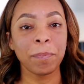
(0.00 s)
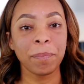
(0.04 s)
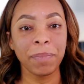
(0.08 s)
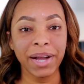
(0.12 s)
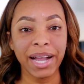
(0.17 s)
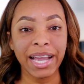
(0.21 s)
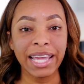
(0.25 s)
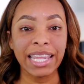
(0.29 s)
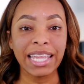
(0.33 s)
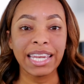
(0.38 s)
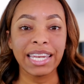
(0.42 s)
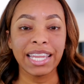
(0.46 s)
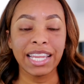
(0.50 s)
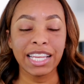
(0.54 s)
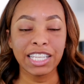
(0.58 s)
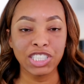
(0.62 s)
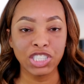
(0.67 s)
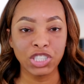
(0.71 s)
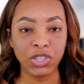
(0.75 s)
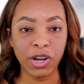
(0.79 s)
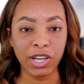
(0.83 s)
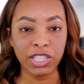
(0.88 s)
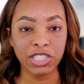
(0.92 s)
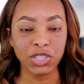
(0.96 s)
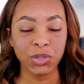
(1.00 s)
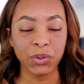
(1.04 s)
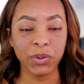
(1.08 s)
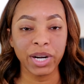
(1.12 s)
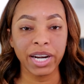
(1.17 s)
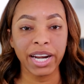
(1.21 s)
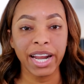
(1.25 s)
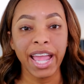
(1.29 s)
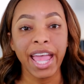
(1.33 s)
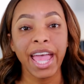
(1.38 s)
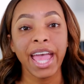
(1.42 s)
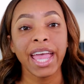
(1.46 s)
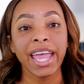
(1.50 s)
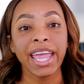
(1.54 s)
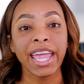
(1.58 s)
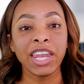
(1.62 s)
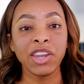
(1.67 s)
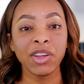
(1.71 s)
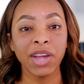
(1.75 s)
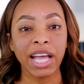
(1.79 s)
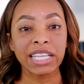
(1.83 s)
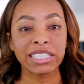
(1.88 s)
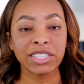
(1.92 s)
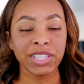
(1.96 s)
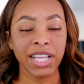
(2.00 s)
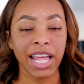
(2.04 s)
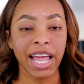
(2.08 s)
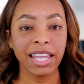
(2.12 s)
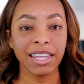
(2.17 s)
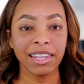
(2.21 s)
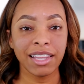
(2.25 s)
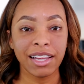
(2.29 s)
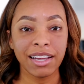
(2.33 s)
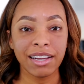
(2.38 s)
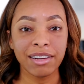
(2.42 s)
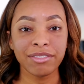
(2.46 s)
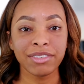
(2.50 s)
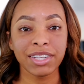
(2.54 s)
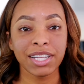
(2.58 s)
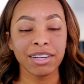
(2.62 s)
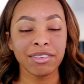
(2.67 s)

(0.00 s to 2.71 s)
but it is drugstore and you guys know that I love,